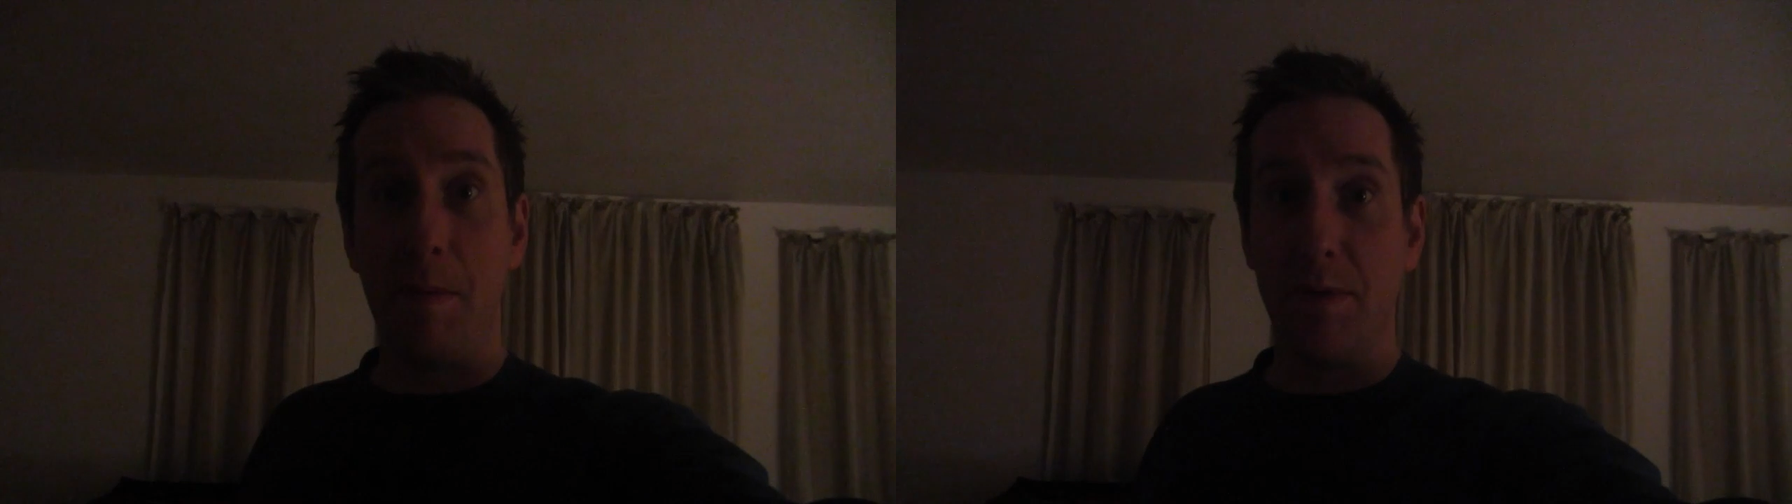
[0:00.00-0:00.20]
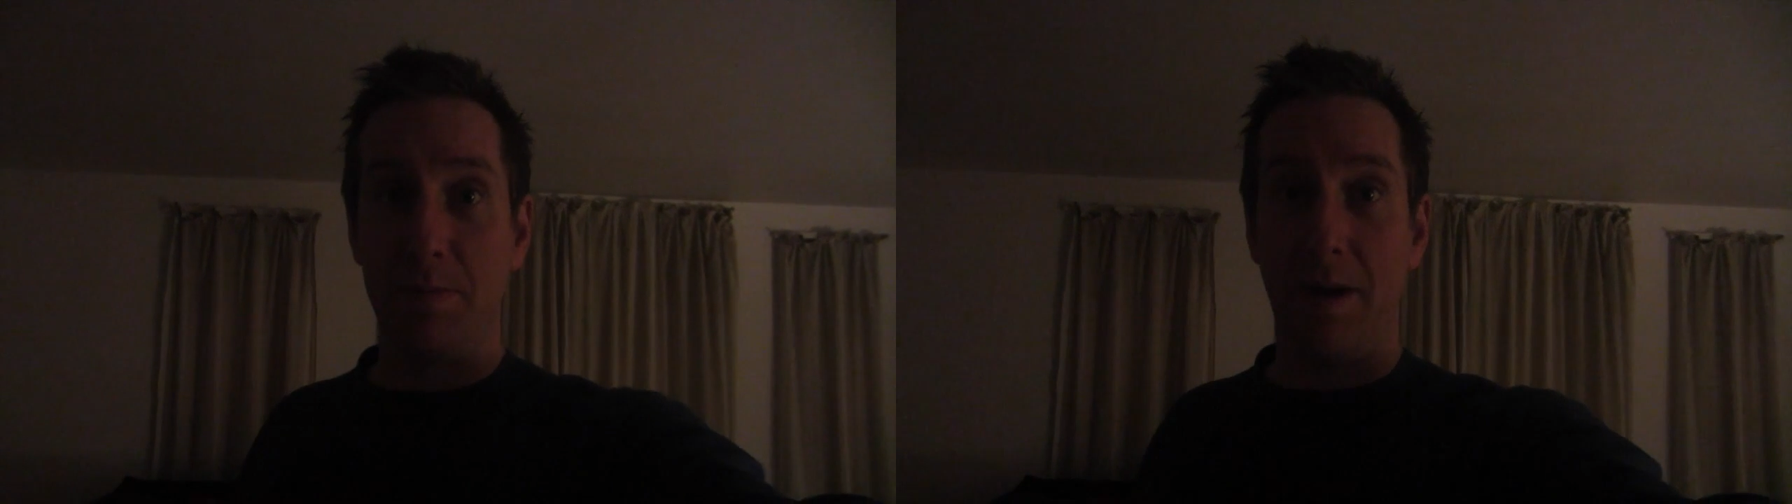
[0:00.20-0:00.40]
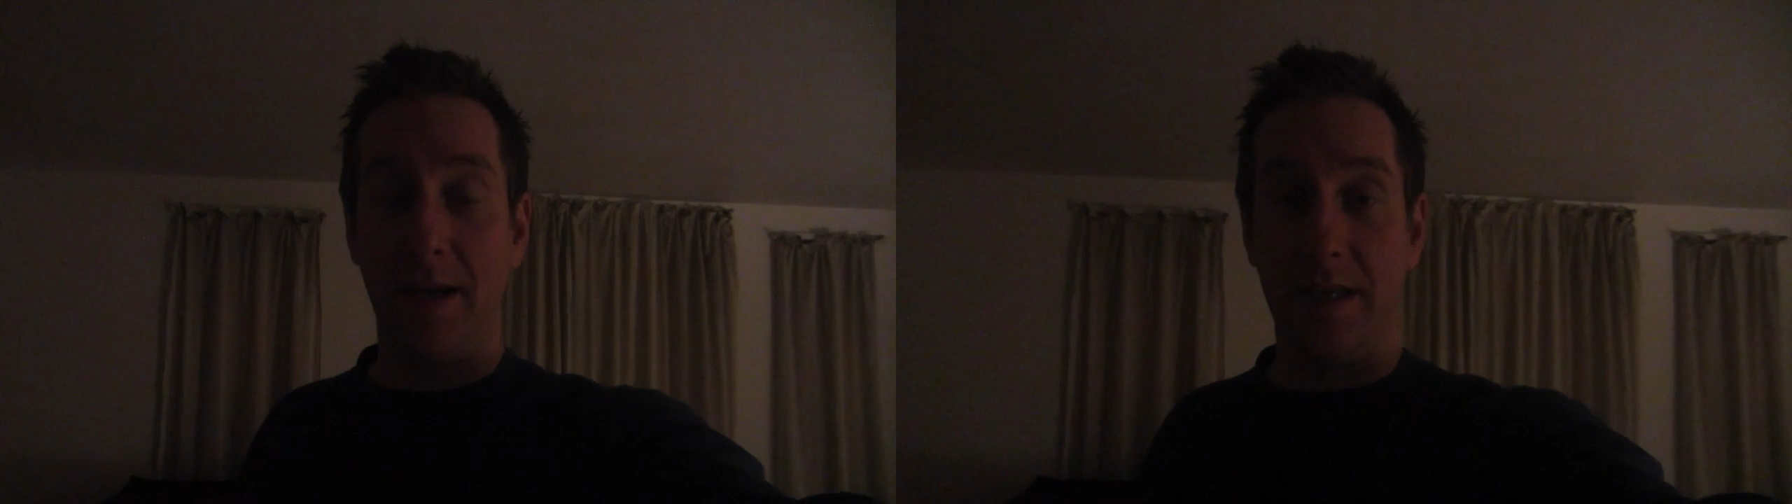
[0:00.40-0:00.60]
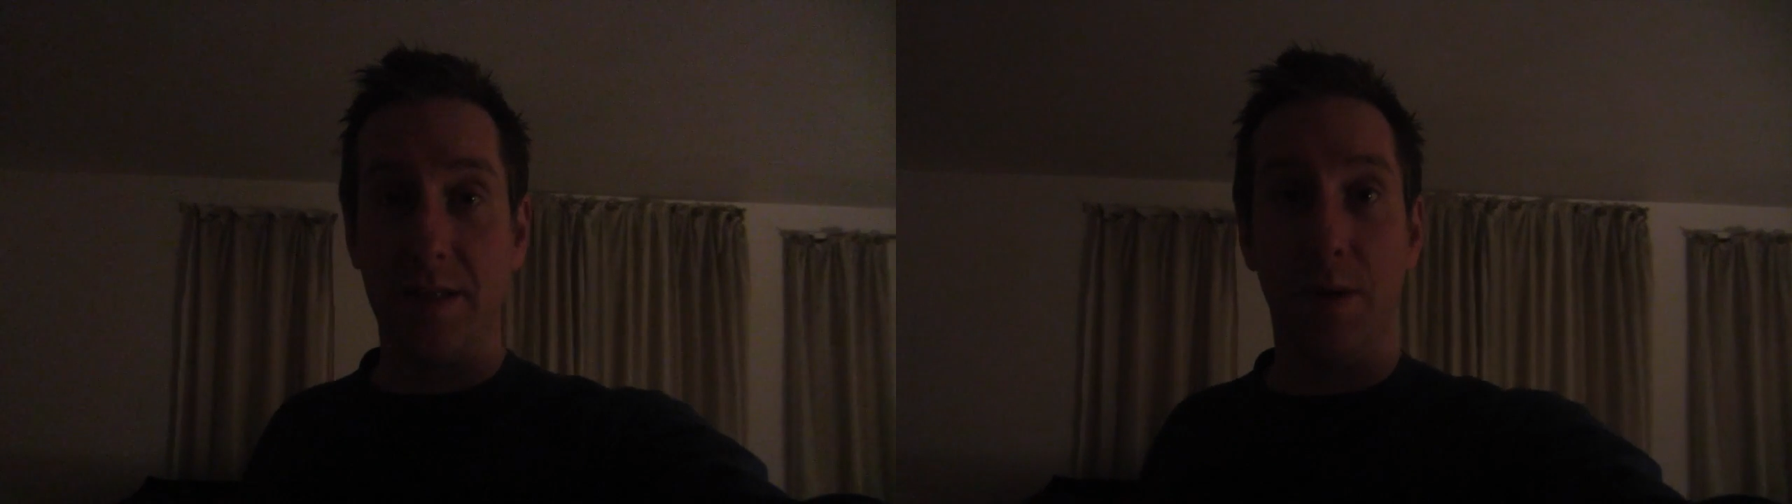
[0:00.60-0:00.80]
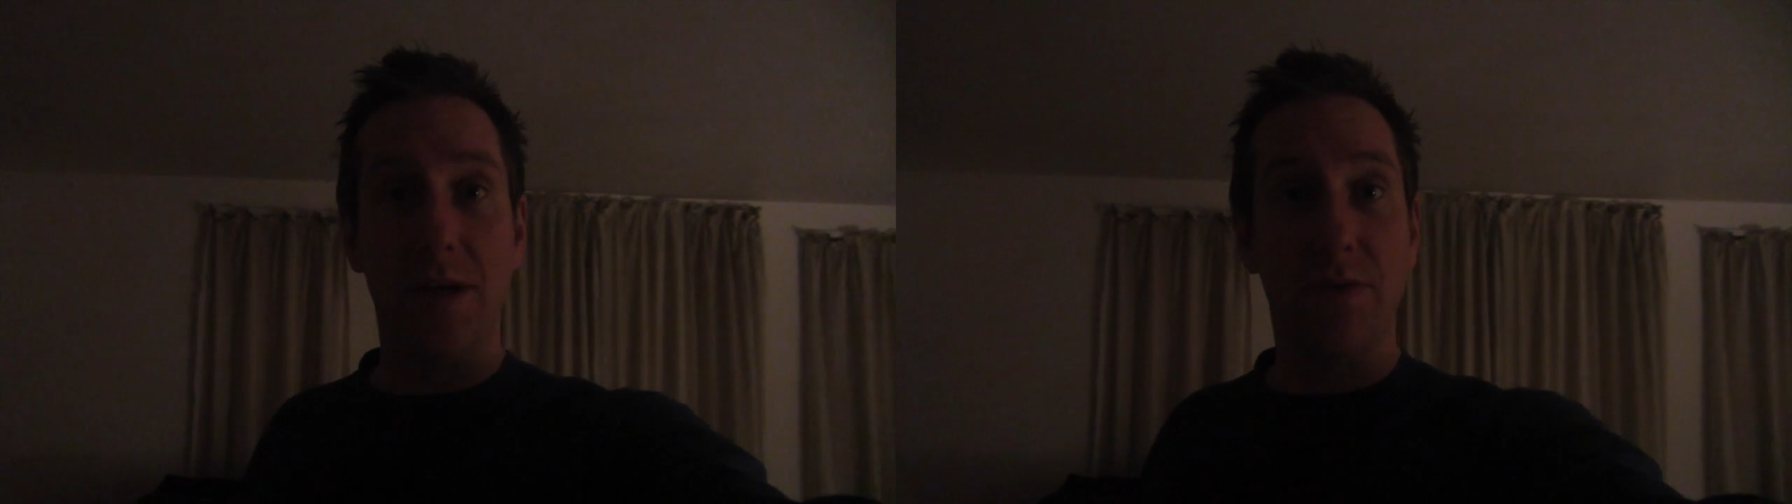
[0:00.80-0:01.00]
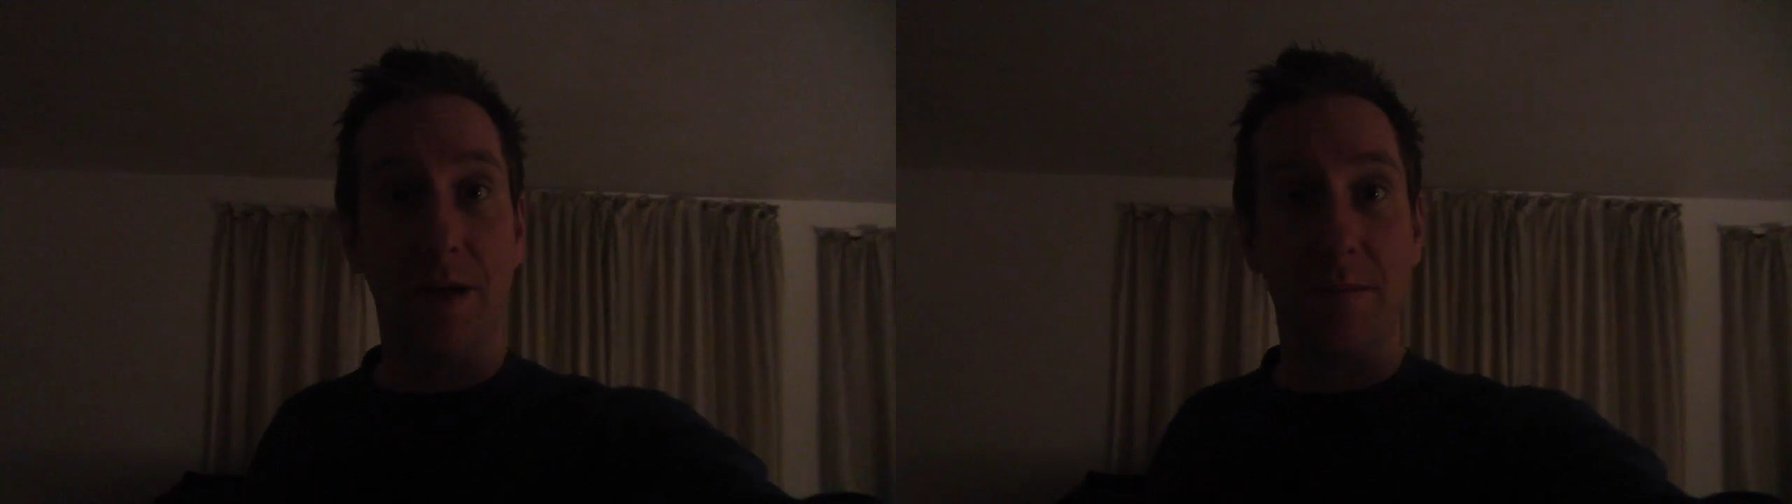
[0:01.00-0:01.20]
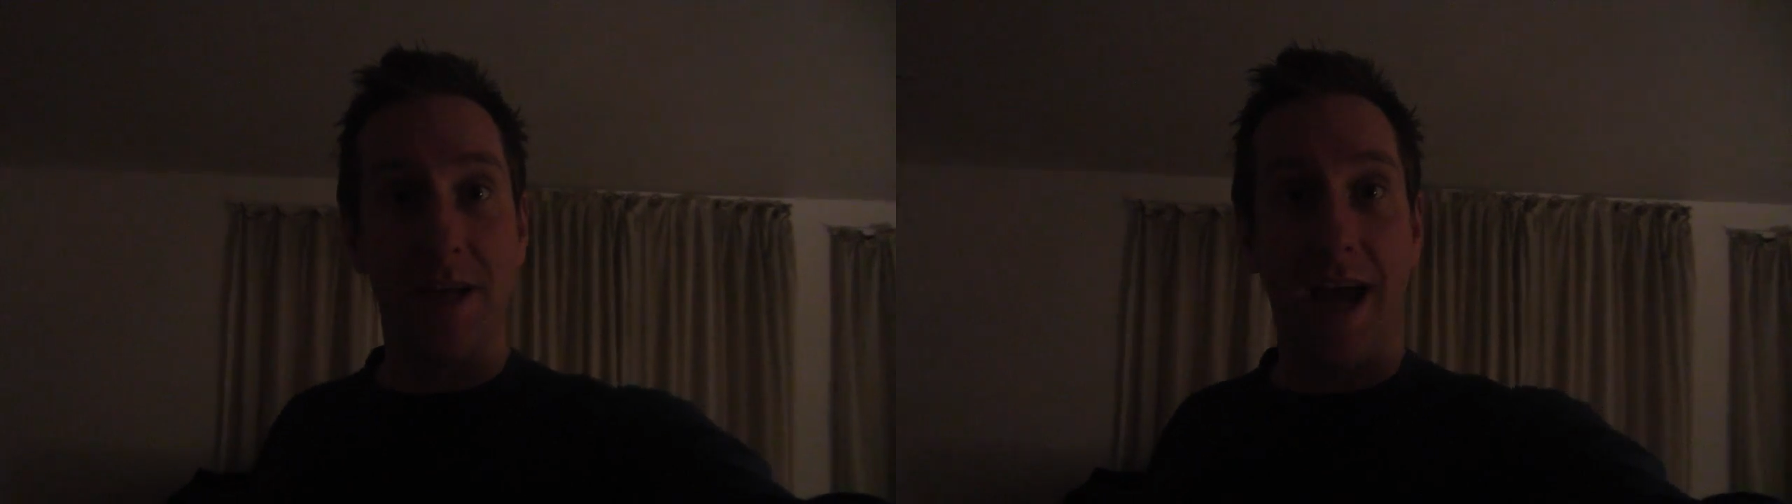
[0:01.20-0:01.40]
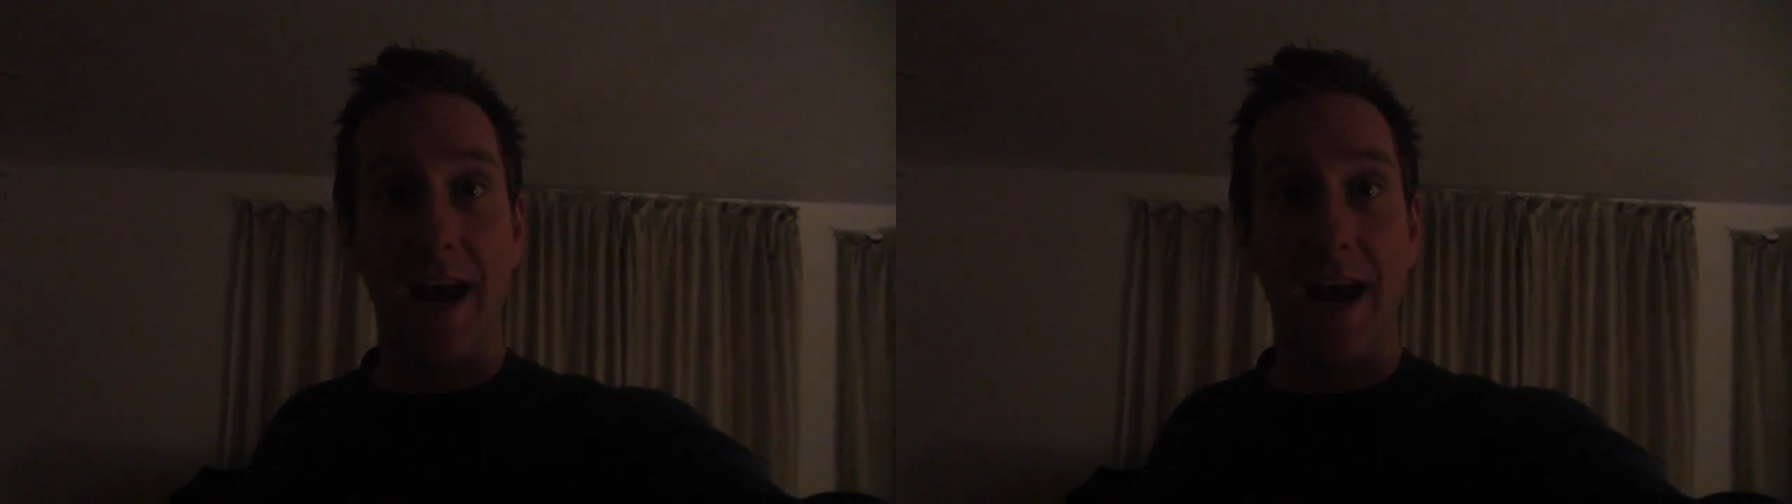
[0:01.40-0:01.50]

bevels bite, sweet dreams,